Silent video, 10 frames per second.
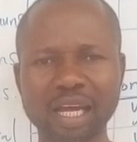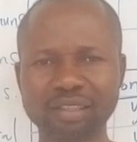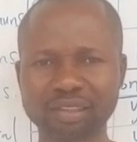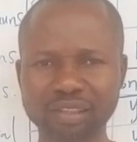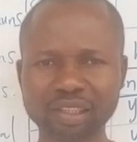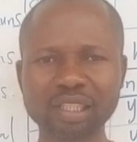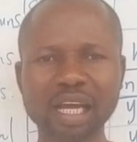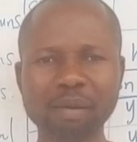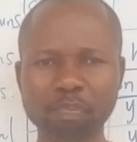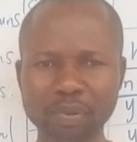say
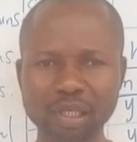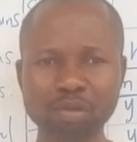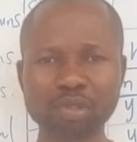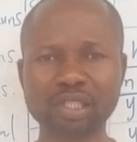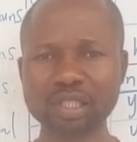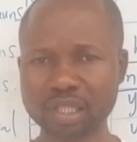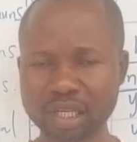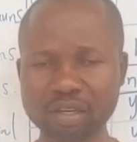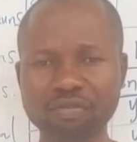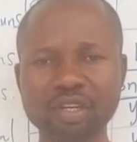and play with it
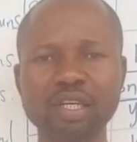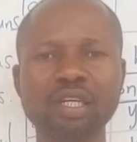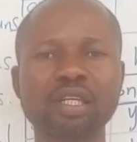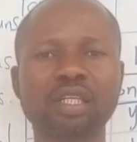every day.